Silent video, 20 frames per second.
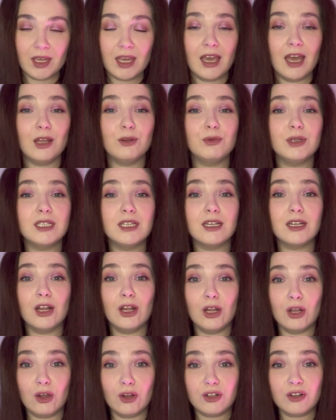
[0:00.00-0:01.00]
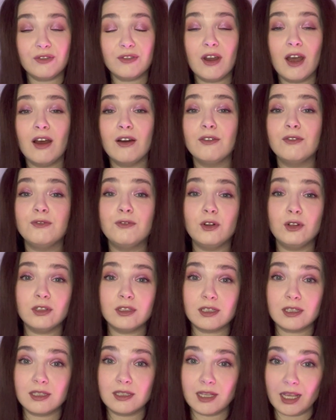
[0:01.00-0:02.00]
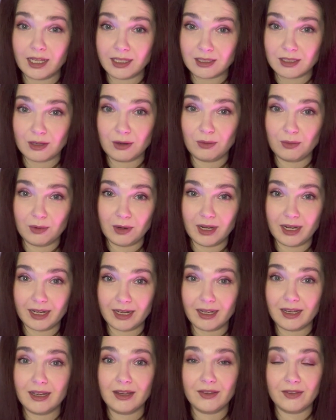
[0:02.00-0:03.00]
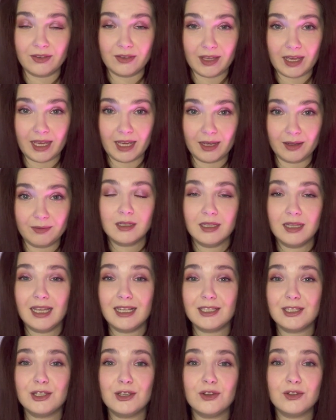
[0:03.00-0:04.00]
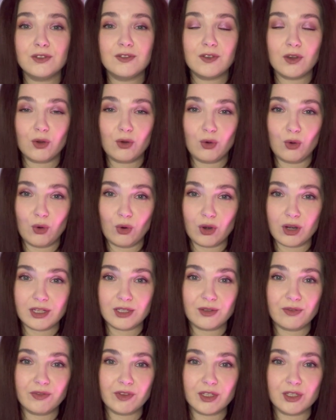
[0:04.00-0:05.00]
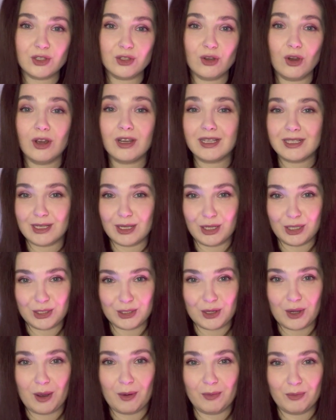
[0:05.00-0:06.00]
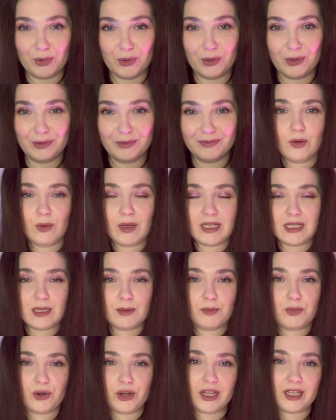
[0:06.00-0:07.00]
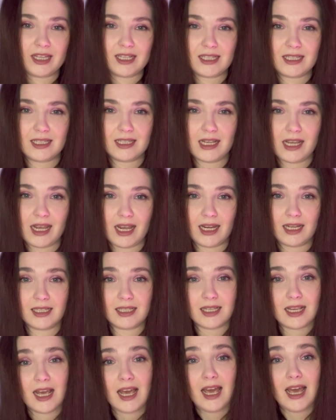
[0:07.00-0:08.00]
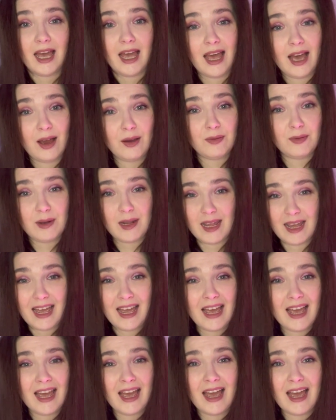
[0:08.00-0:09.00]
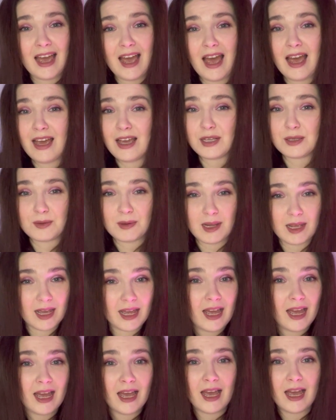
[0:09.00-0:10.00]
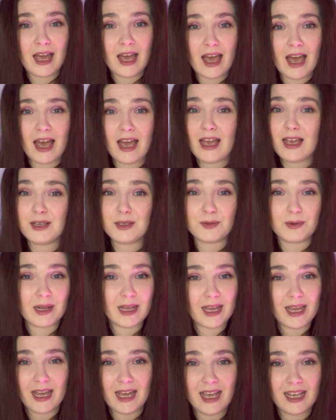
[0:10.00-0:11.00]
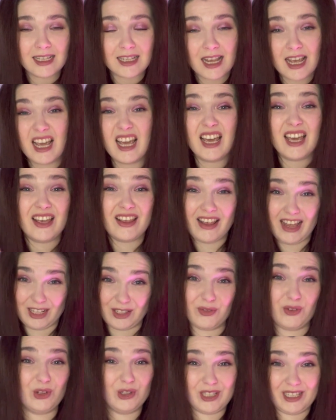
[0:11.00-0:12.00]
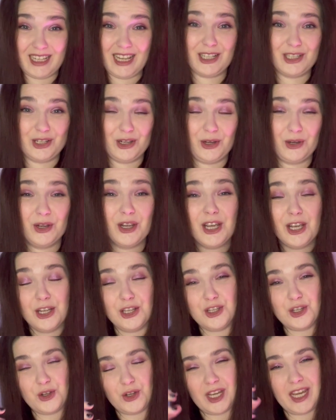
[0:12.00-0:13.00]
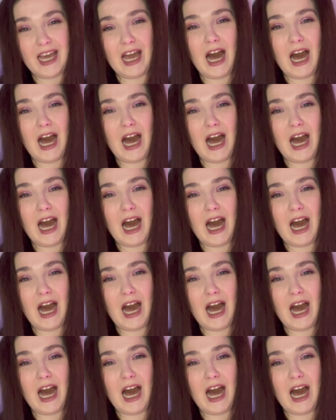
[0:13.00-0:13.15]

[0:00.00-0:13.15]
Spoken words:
And we did a lot of falsetto work there. Let's use the chorus of the song as an example. When Sabrina sings, oh, please, please, please, that's falsetto. Do you hear